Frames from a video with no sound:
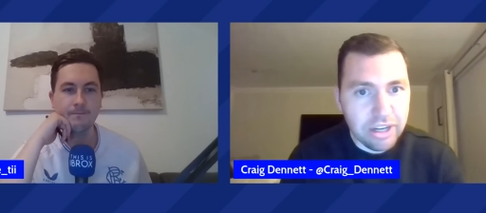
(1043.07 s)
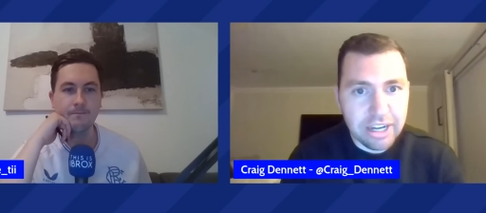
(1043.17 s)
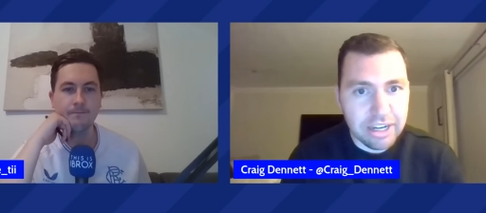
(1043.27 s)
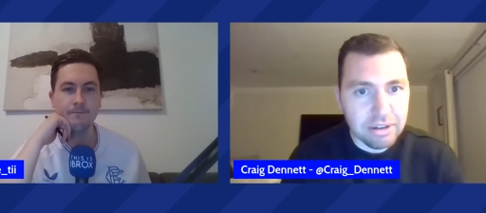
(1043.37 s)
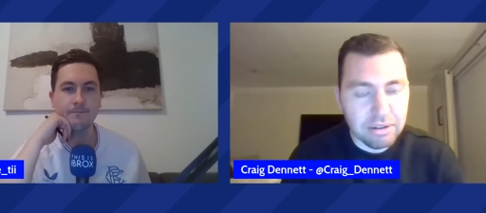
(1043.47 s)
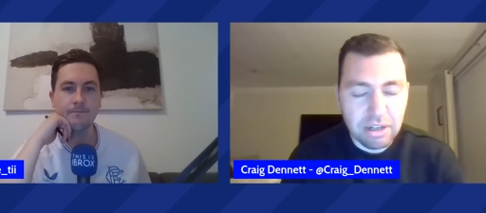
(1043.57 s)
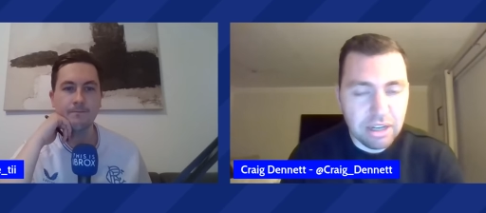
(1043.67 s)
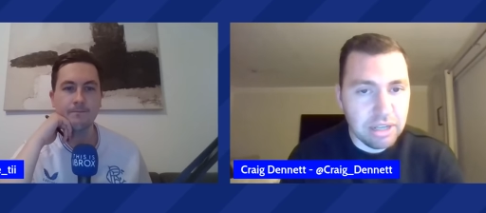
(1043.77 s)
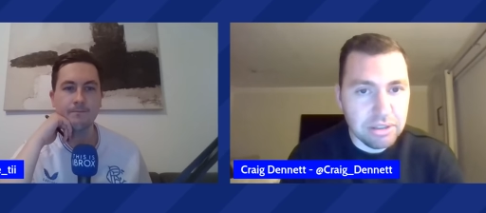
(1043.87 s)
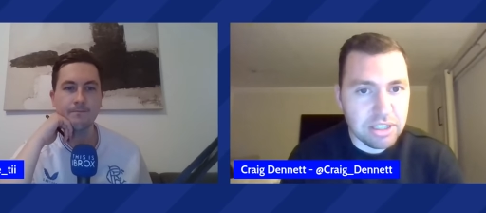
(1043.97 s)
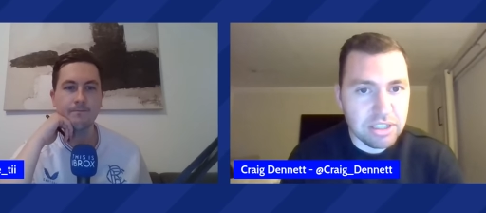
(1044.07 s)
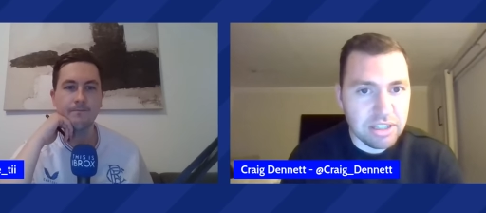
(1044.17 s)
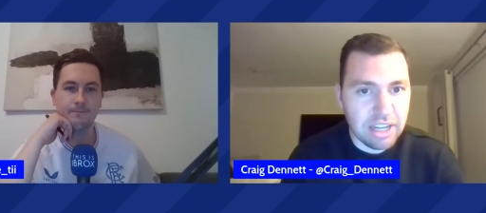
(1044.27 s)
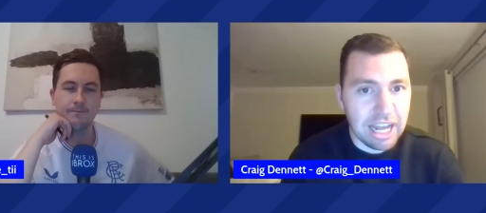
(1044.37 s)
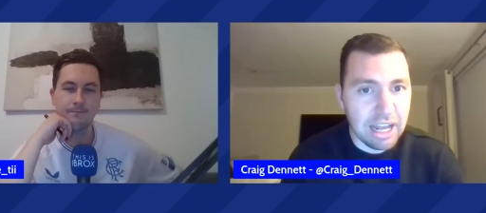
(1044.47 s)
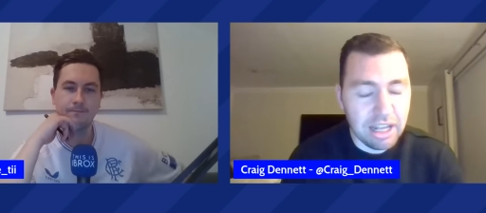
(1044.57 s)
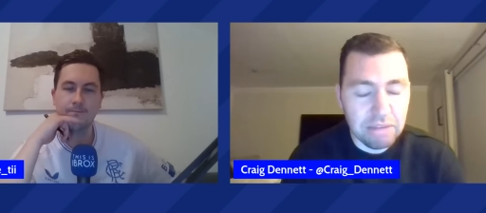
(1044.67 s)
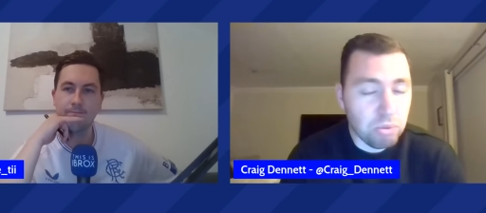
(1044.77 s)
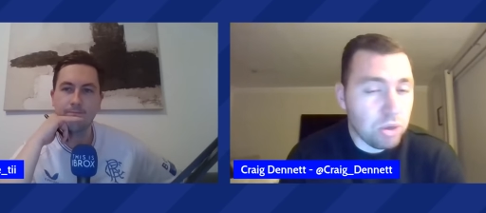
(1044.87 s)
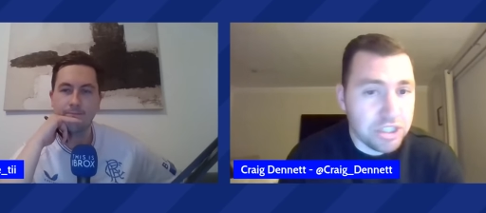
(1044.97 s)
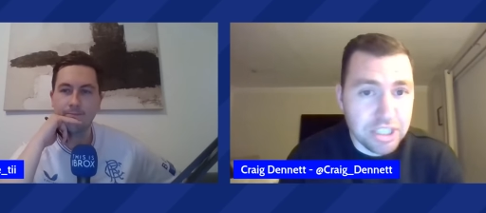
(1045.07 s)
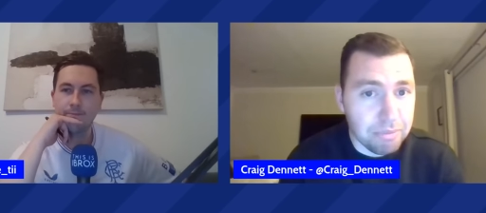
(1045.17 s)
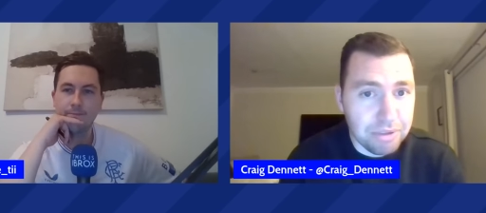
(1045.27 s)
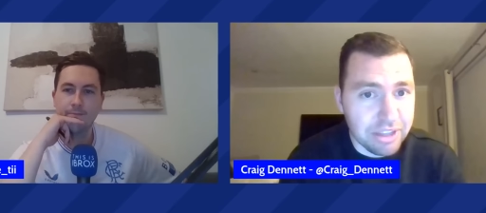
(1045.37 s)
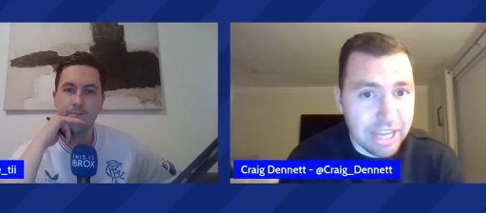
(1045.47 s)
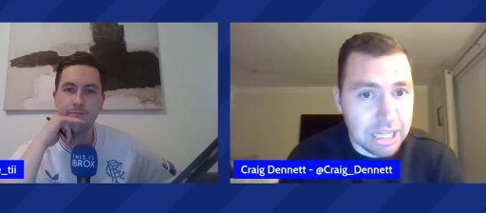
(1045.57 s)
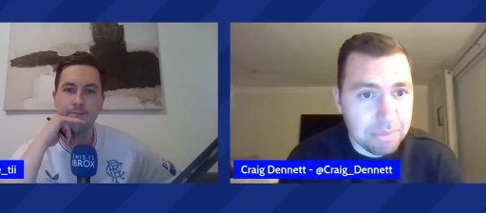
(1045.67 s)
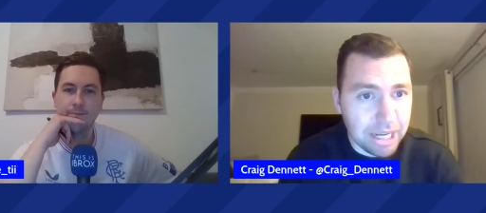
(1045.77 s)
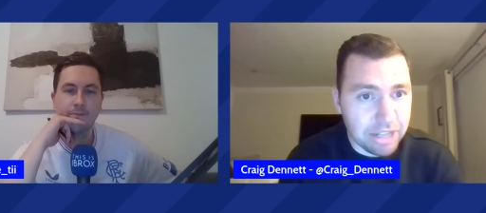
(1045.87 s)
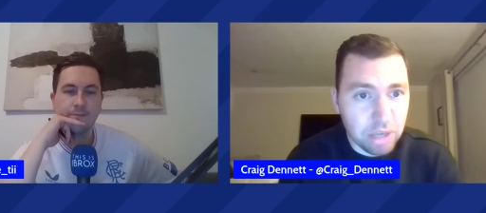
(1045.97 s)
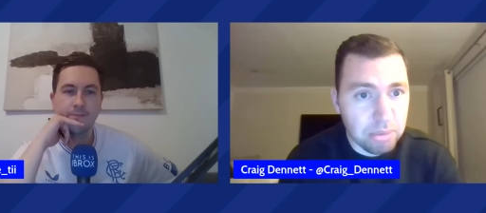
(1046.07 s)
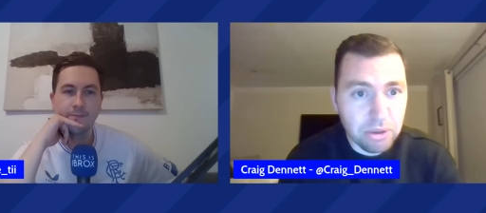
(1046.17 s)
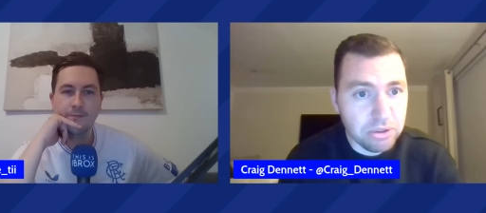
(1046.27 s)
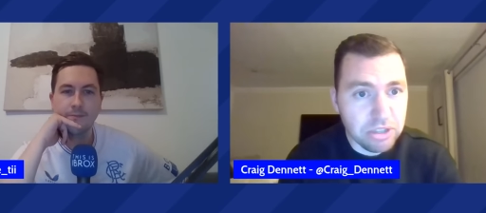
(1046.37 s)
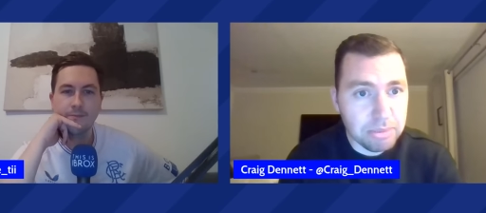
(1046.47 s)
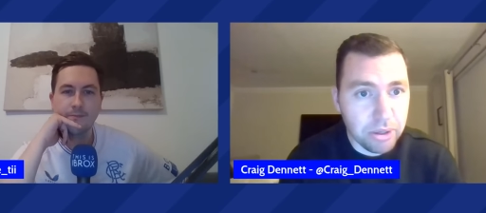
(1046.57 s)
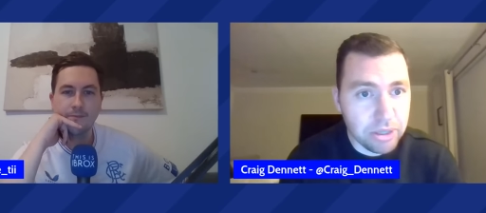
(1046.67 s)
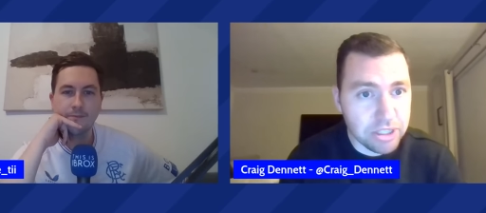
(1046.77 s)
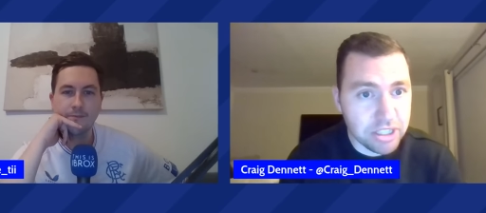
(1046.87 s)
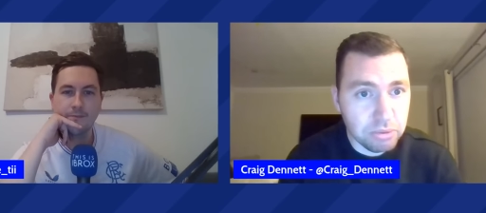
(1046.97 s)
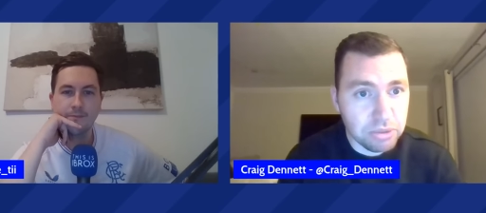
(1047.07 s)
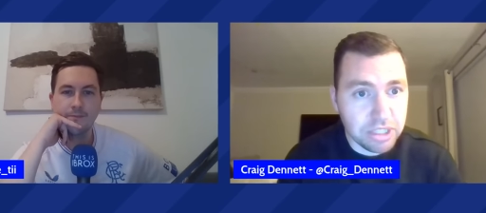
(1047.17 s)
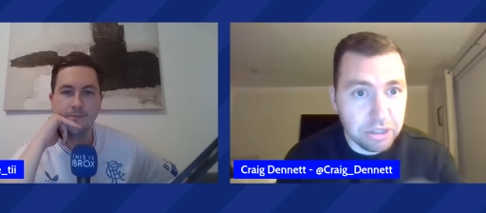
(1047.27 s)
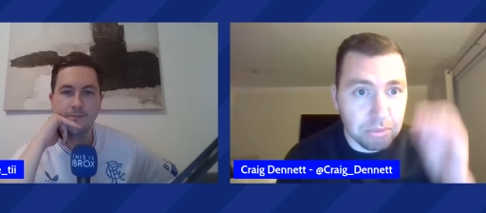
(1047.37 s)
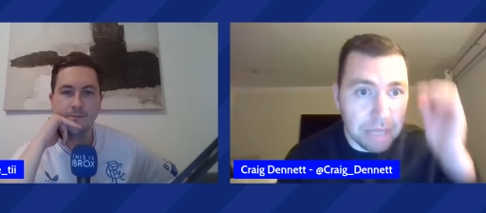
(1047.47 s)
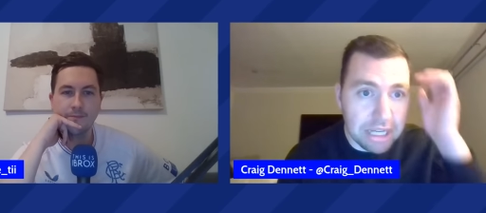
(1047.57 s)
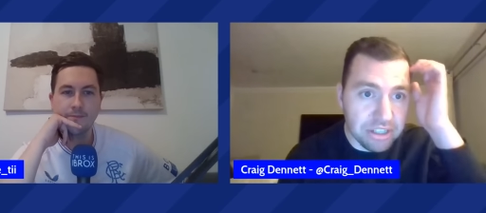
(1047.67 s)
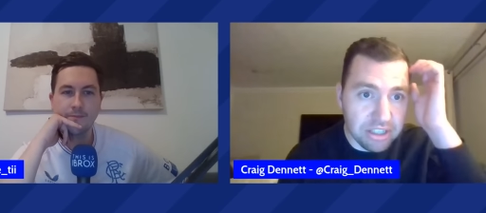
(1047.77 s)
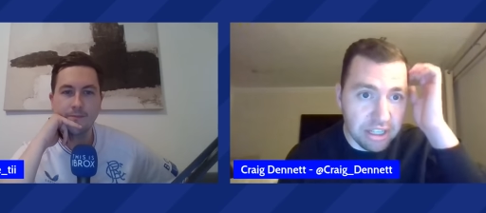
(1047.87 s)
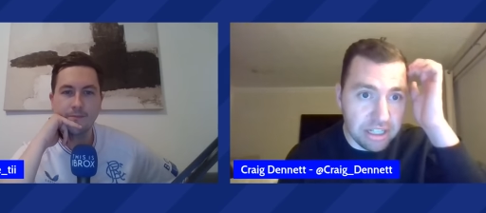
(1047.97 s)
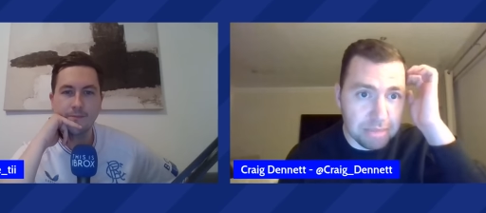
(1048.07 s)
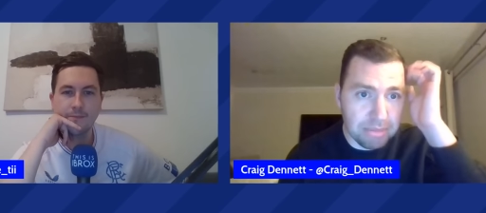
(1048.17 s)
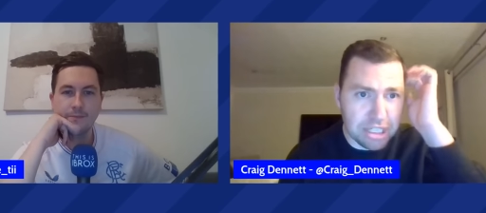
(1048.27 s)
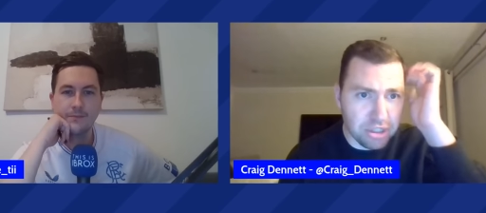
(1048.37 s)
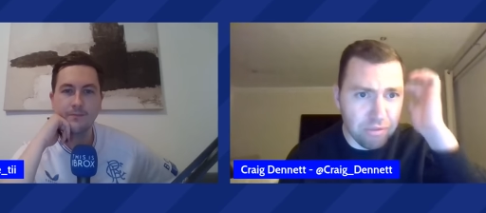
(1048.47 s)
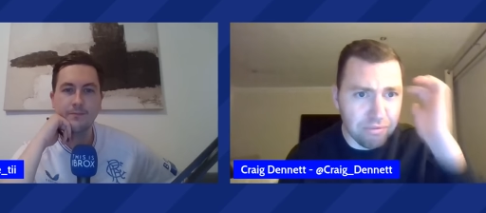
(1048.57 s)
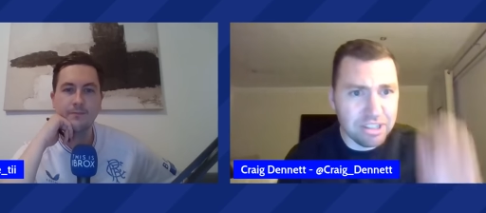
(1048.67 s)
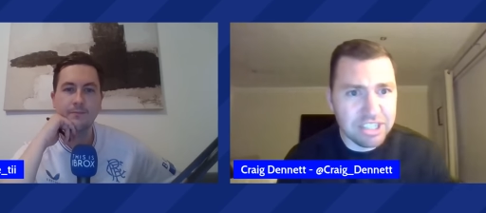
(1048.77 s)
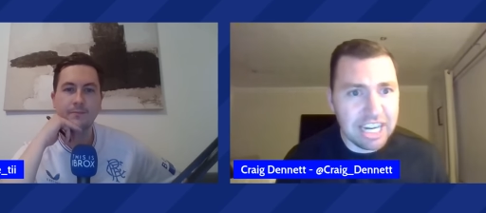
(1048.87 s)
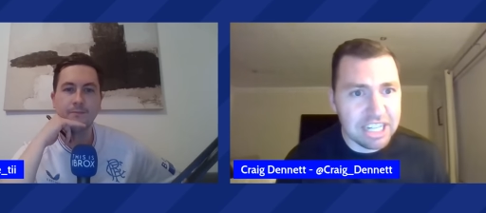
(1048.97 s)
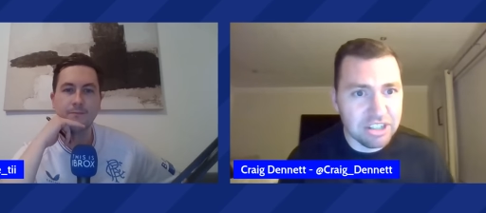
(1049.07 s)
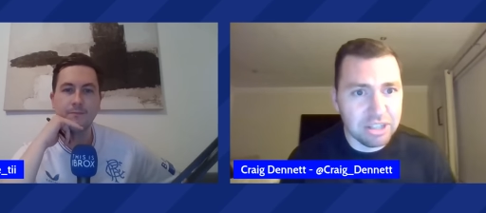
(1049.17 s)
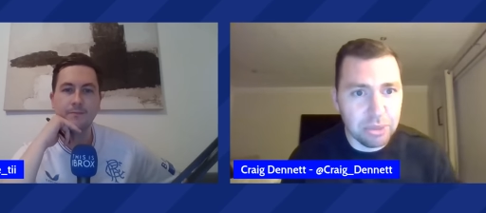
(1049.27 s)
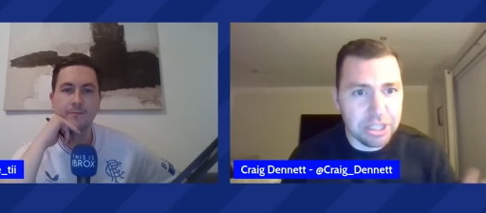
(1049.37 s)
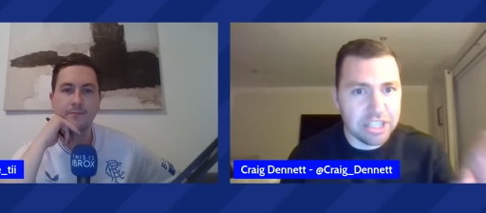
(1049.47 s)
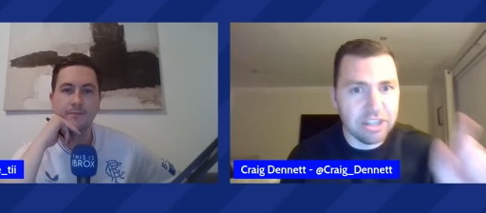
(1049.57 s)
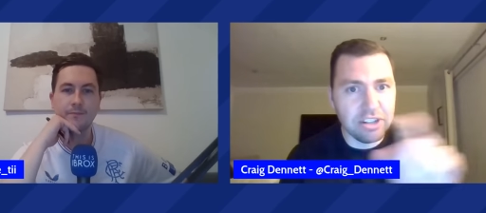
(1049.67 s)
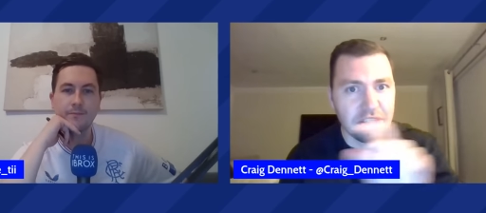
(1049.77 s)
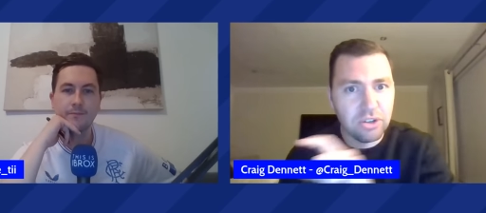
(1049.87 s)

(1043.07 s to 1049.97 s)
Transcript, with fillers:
Speaker 1: And it's it wasn't something that I'd picked up on, to be honest, until Danilo mentioned it in his press conference. And actually, when you start